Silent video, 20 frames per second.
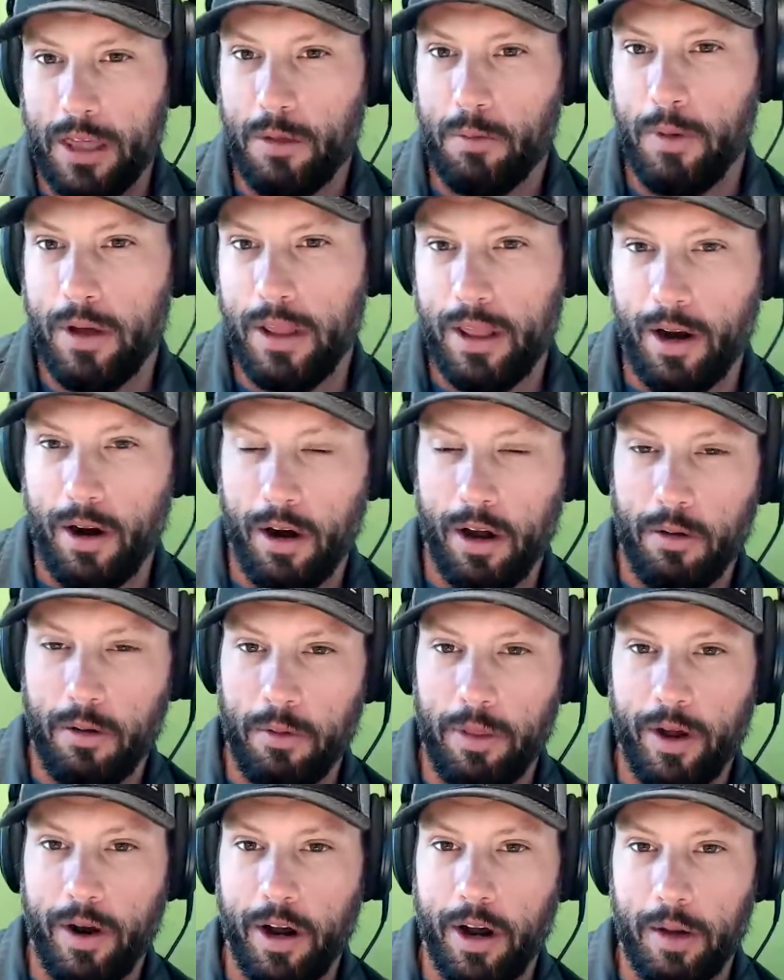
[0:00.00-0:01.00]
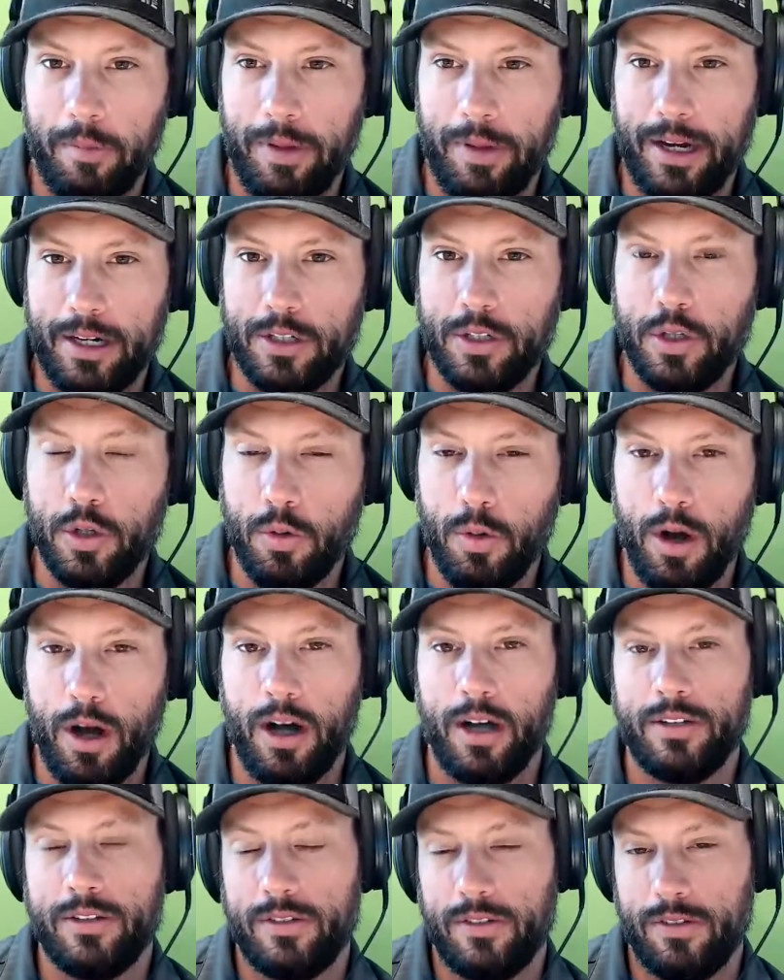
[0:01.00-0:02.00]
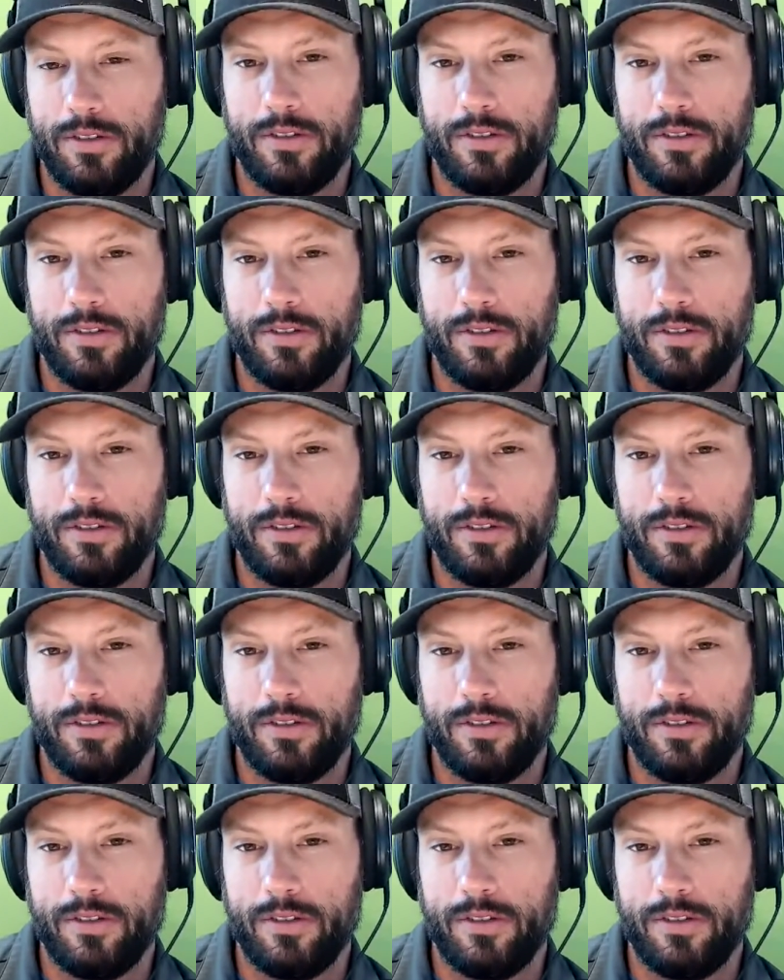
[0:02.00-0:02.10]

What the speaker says: when they're coming to us.